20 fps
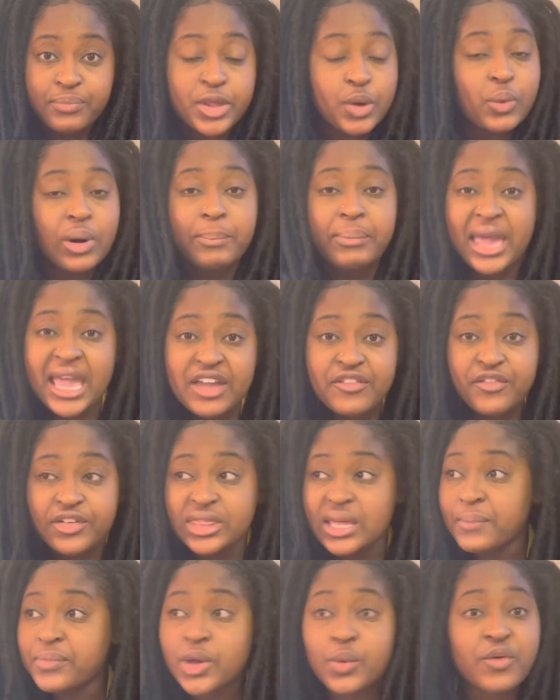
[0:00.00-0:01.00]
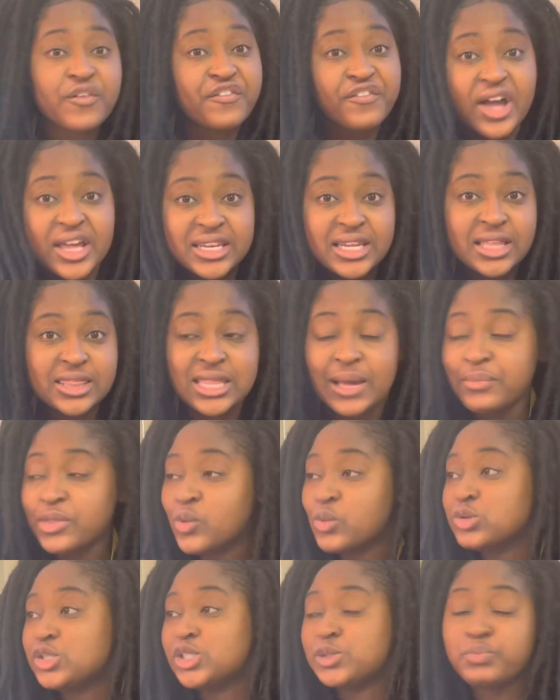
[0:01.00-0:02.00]
They were paying for them. They were funding them. They
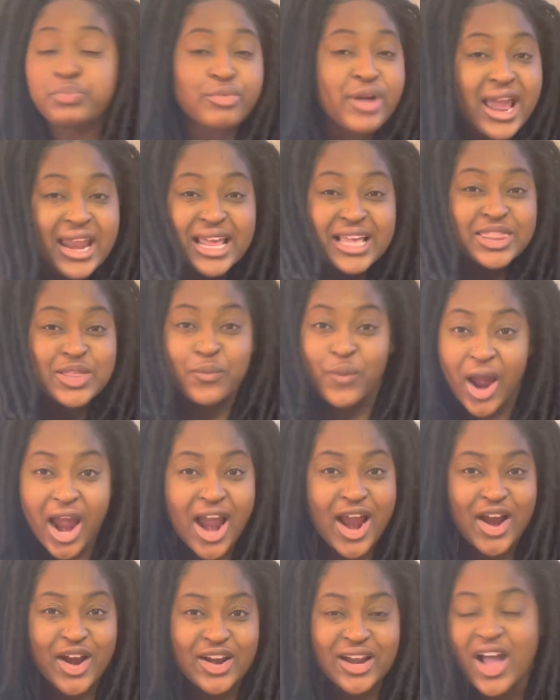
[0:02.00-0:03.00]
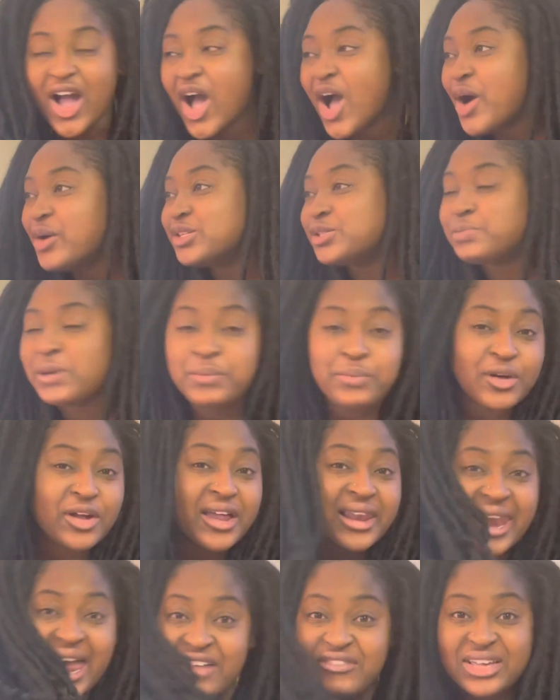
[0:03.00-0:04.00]
were spreading the word. Oh, these people
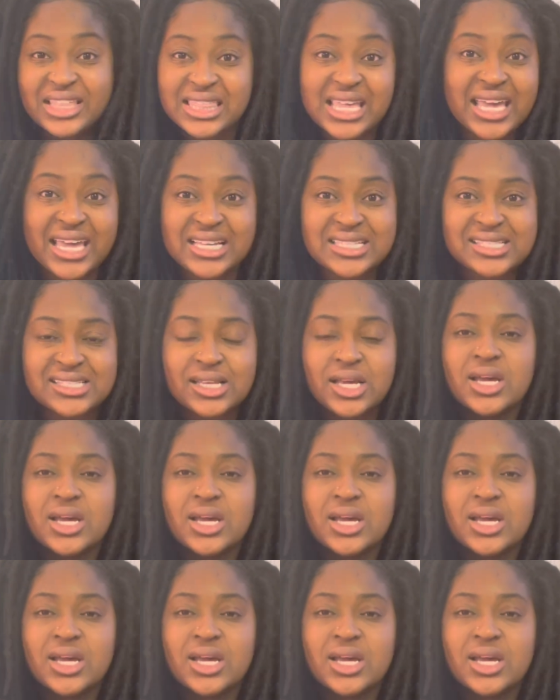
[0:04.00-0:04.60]
are loving this.